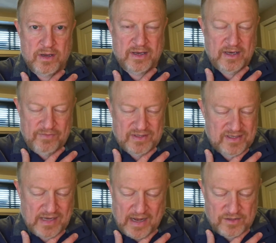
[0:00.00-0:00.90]
and even
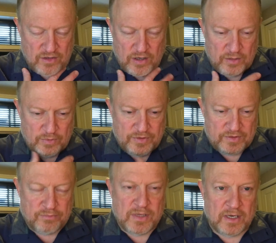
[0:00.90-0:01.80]
today, starting with
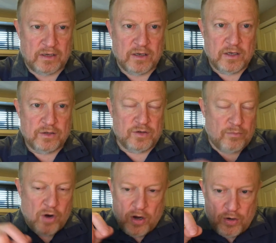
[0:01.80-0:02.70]
this minute,
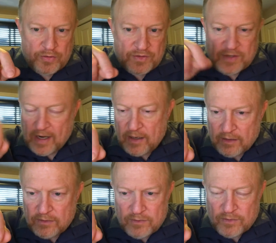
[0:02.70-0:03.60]
tomorrow
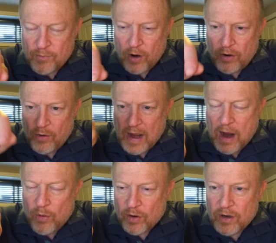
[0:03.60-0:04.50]
second, tomorrow
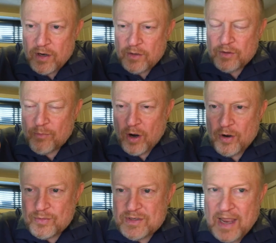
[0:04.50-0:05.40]
hour,
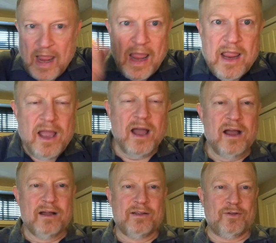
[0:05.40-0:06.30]
tomorrow day,
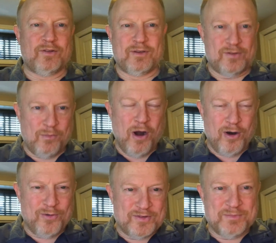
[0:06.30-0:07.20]
using
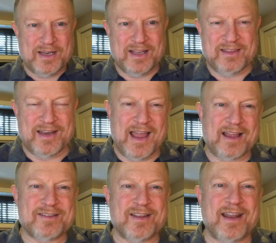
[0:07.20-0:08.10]
tomorrow as meaning the
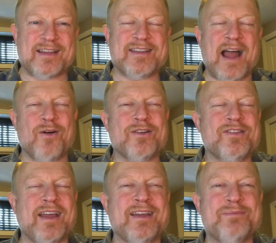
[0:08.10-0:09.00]
next, the next hour,
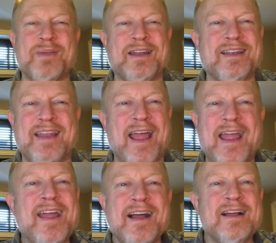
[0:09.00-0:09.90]
second, minute,
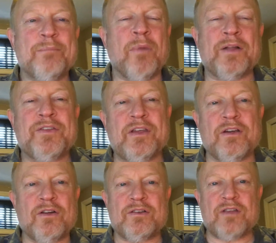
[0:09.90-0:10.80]
day, month,
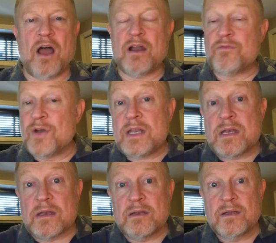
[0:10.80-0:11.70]
year is
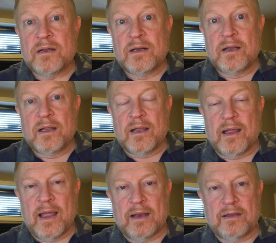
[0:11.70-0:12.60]
unwritten
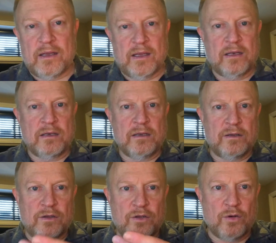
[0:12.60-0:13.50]
and in
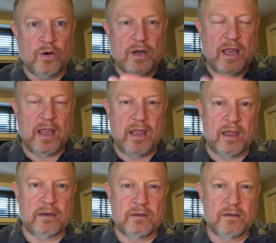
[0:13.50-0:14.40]
your
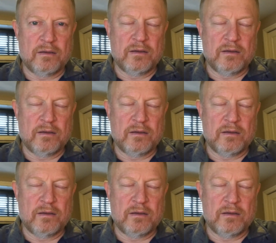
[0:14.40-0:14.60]
hand